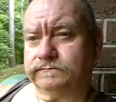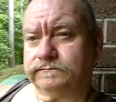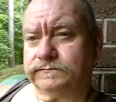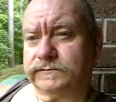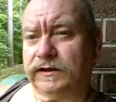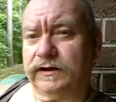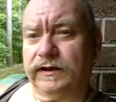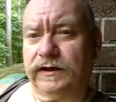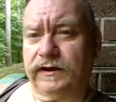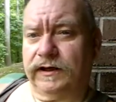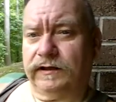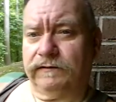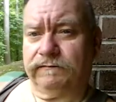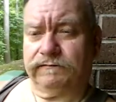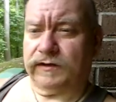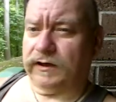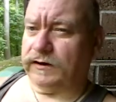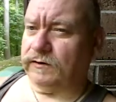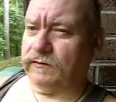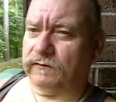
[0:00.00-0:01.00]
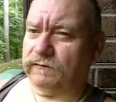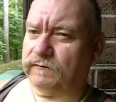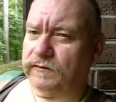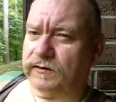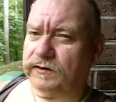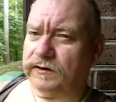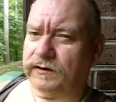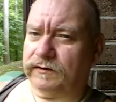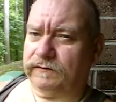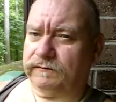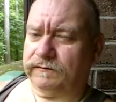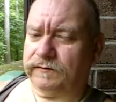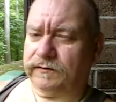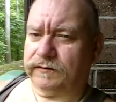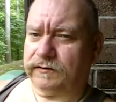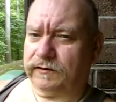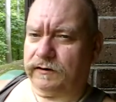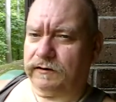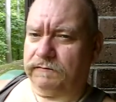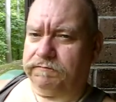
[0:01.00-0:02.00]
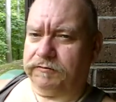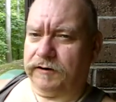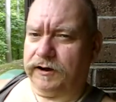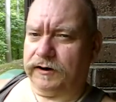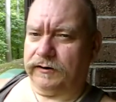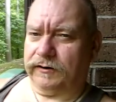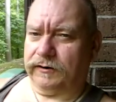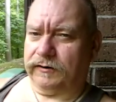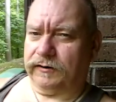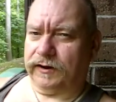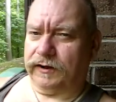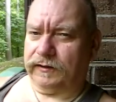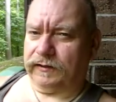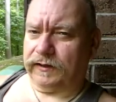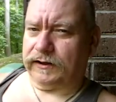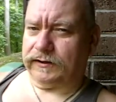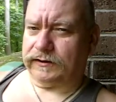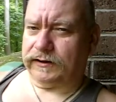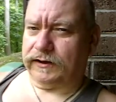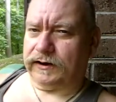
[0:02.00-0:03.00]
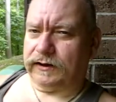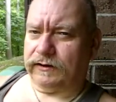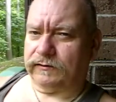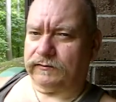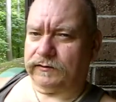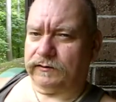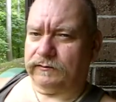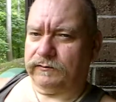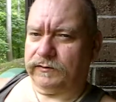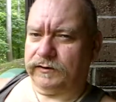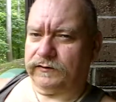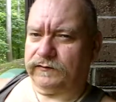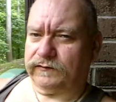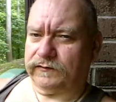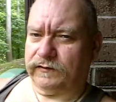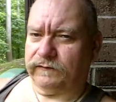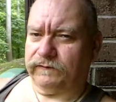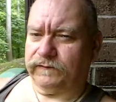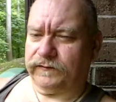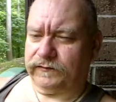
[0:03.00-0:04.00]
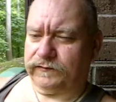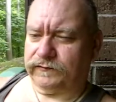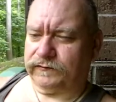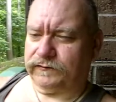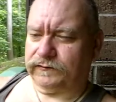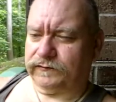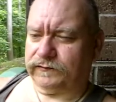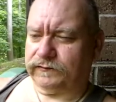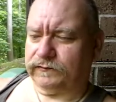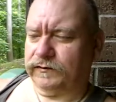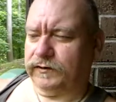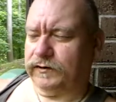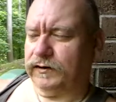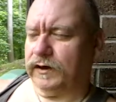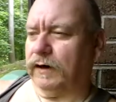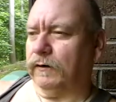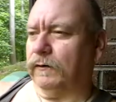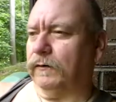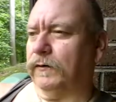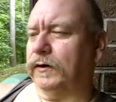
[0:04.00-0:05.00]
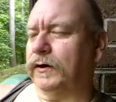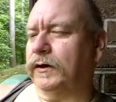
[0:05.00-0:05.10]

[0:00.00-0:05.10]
And then they don't really, they're a predator. They like to get out there when the stuff is out.